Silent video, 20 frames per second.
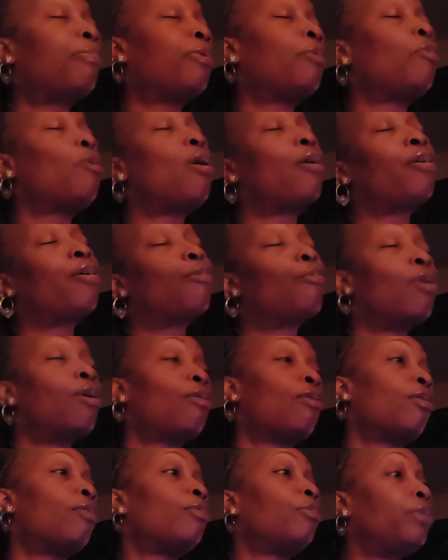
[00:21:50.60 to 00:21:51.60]
of the water and
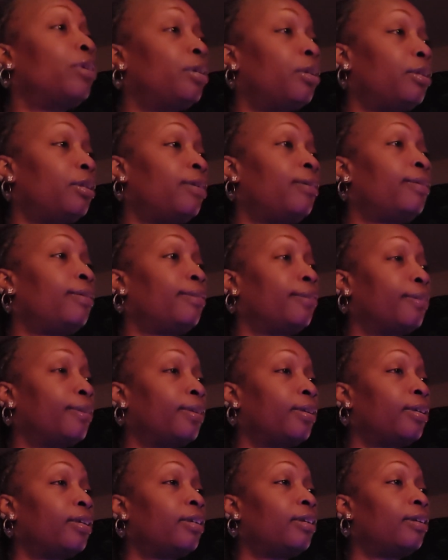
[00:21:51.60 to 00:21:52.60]
walk on it
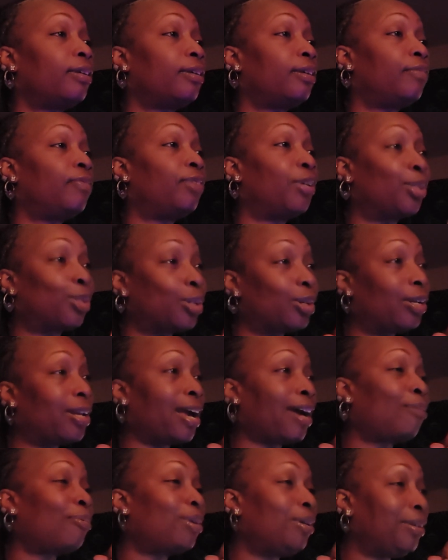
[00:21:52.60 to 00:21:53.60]
eventually,
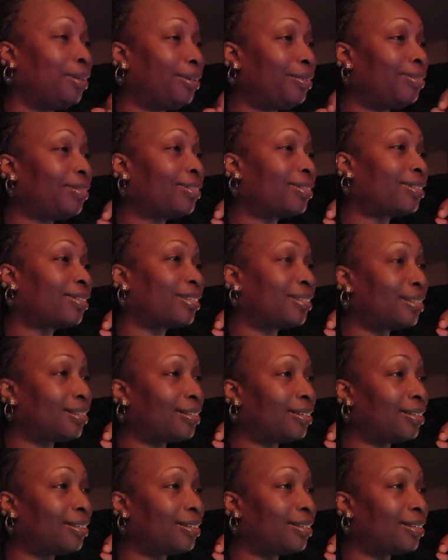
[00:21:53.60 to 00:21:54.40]
like we used to.